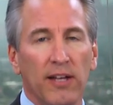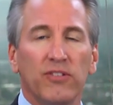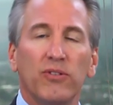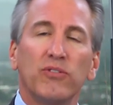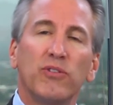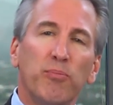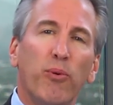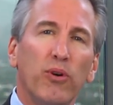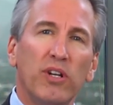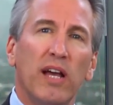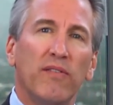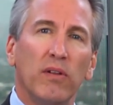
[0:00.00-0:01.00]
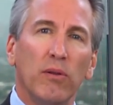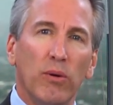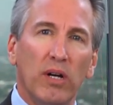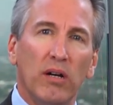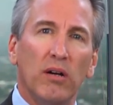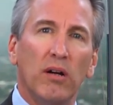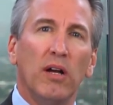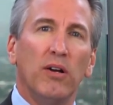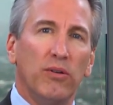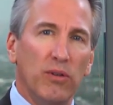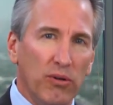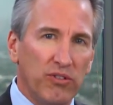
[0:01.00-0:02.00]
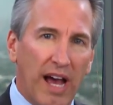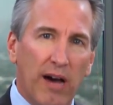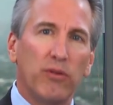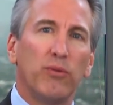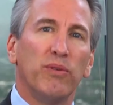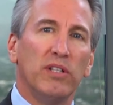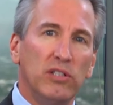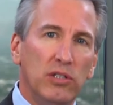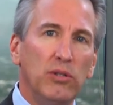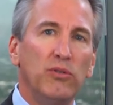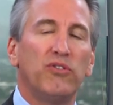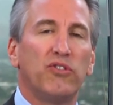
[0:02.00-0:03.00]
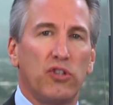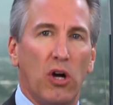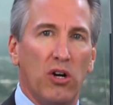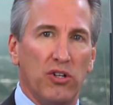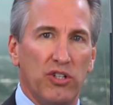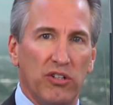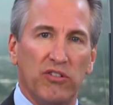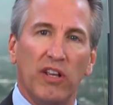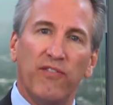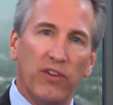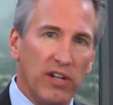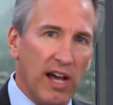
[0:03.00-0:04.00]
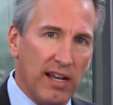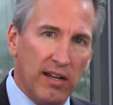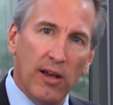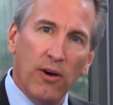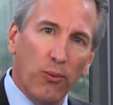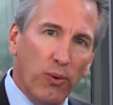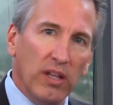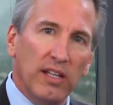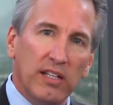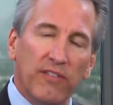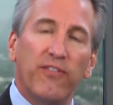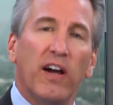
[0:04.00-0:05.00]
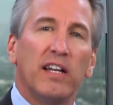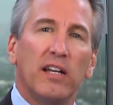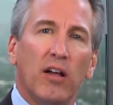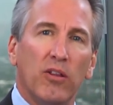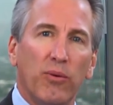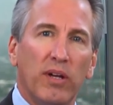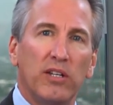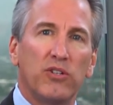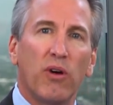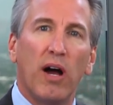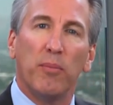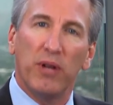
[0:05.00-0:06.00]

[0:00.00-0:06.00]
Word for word: So it's important to have a lawyer who knows how to reduce charges if you're not willing to fight it all the way to trial,